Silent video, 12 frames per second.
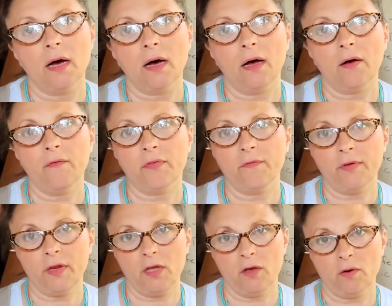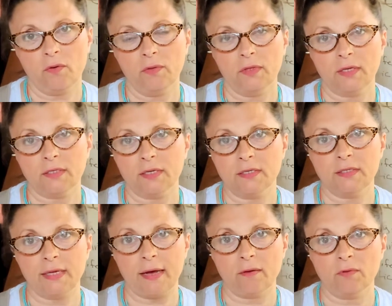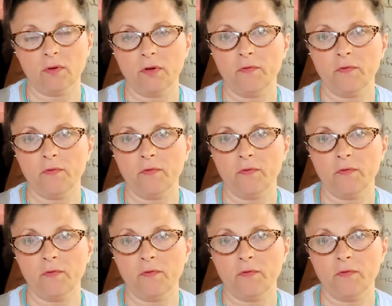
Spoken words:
of the video that says download.